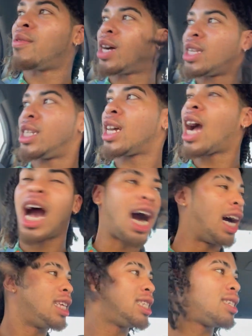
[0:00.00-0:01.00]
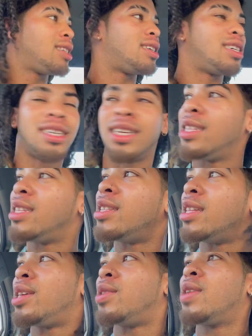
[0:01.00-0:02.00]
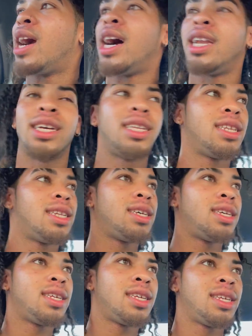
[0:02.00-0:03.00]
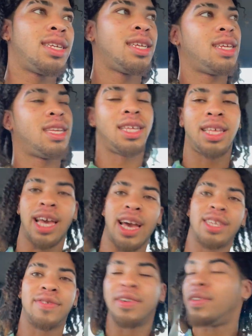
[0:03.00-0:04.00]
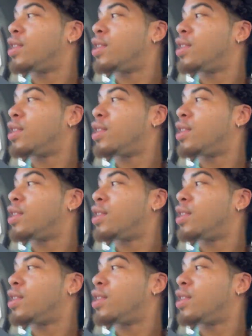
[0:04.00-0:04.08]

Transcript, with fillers: Watch the cars. Think you got it. Yeah, it's very